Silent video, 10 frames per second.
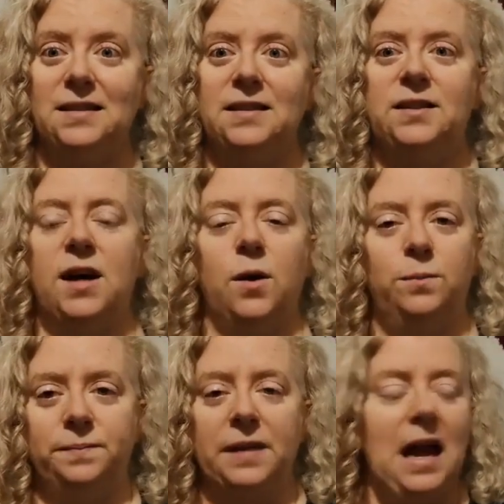So,
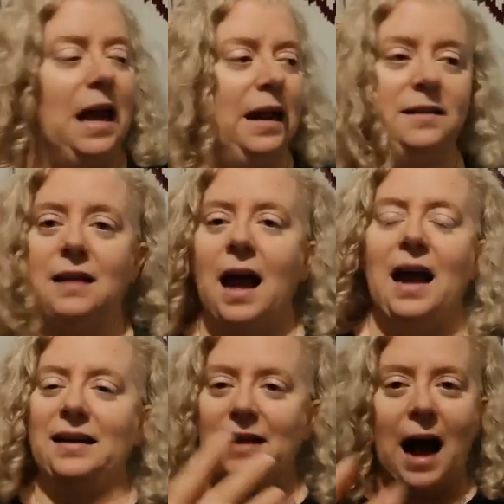
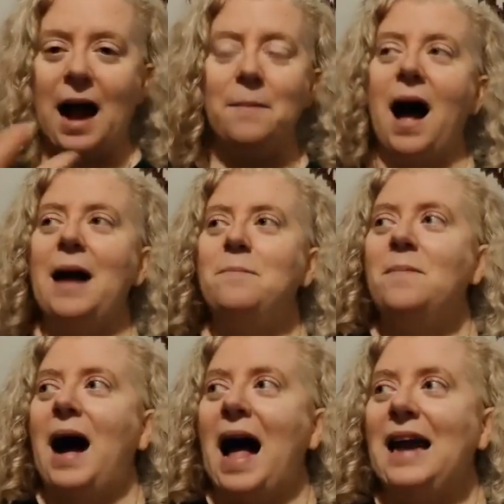I'm
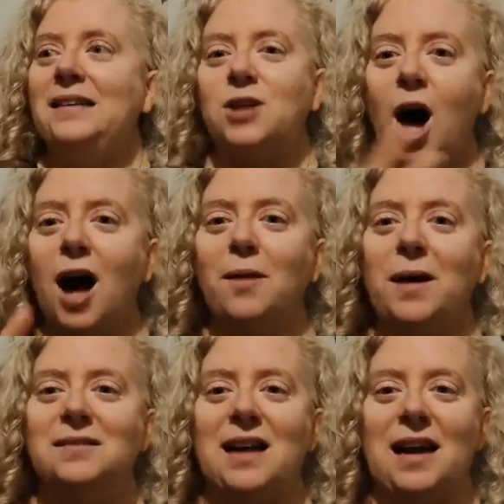I'm I talk
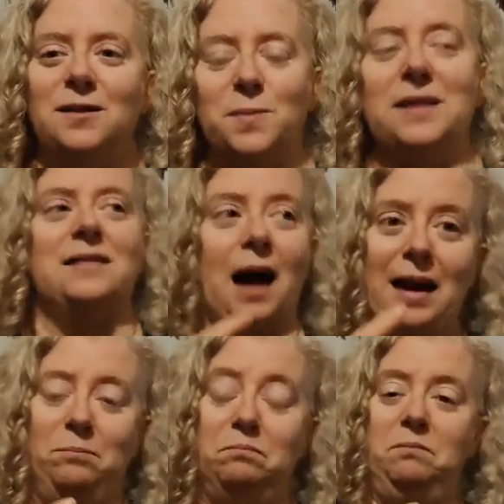about science because
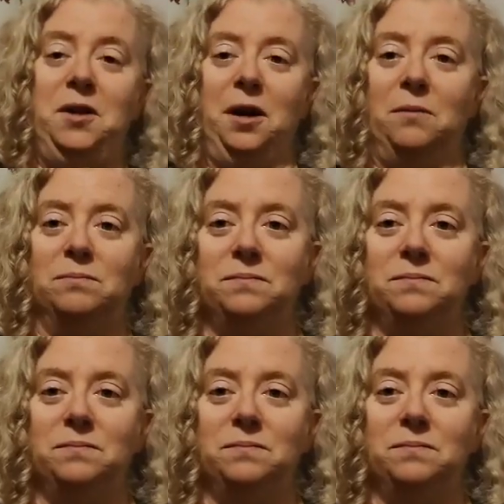I, you know,